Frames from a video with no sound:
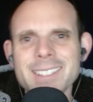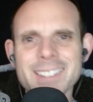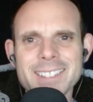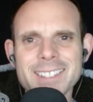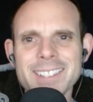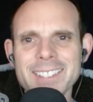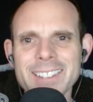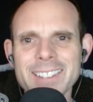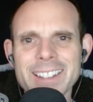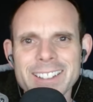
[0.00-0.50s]

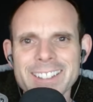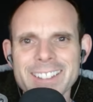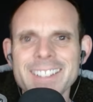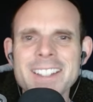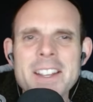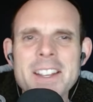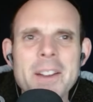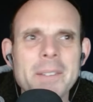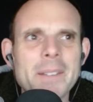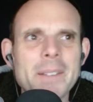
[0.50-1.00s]
See you later,
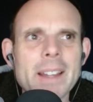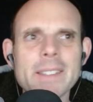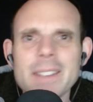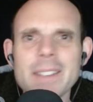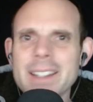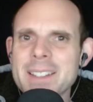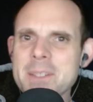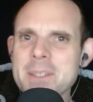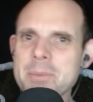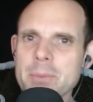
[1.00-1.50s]
right?
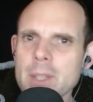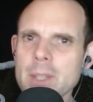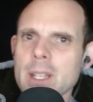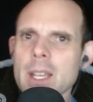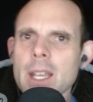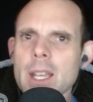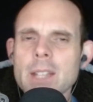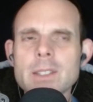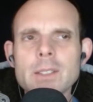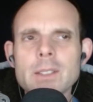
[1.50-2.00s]
Like,
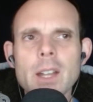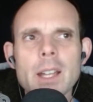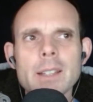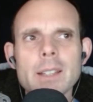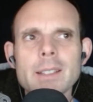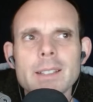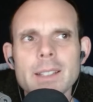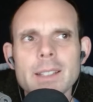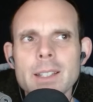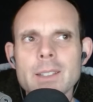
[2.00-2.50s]
it's
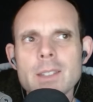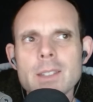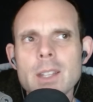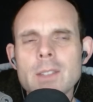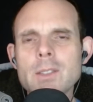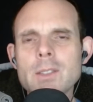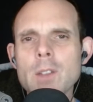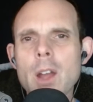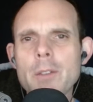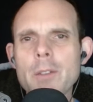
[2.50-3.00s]

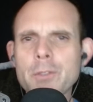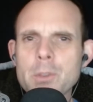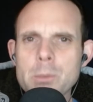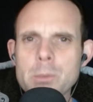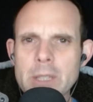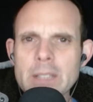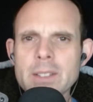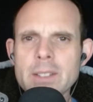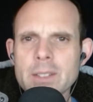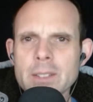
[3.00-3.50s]
not for
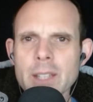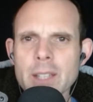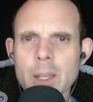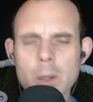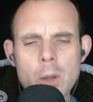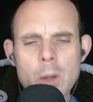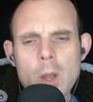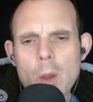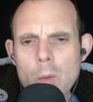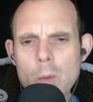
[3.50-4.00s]
me to
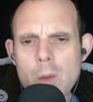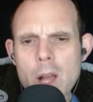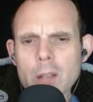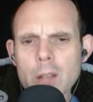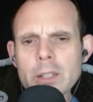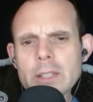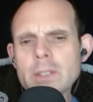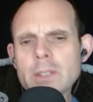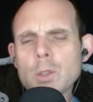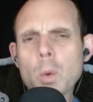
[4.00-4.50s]
say, well,
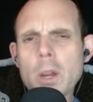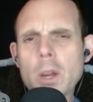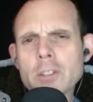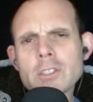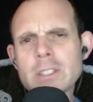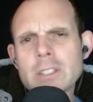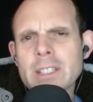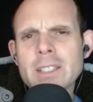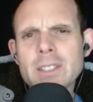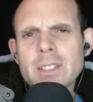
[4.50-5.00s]
he's
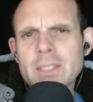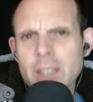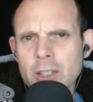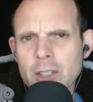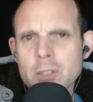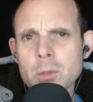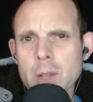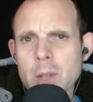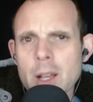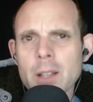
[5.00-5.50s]
questioning his
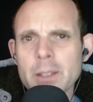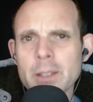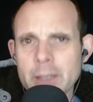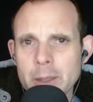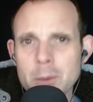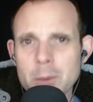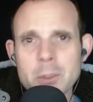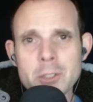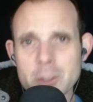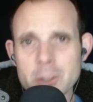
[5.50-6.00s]

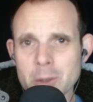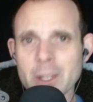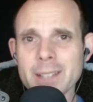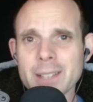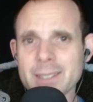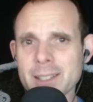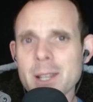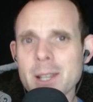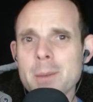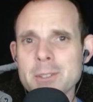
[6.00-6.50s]
sexuality. Would you like
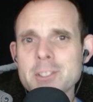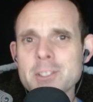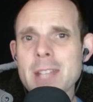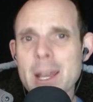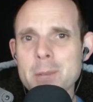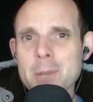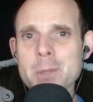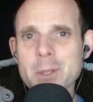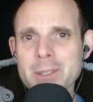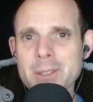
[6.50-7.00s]
to come and
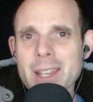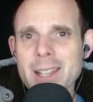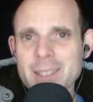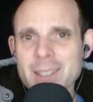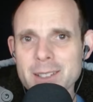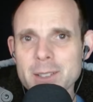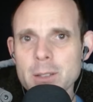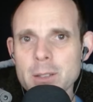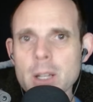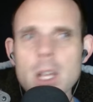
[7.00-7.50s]
chat about that
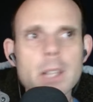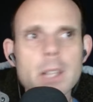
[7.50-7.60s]
too?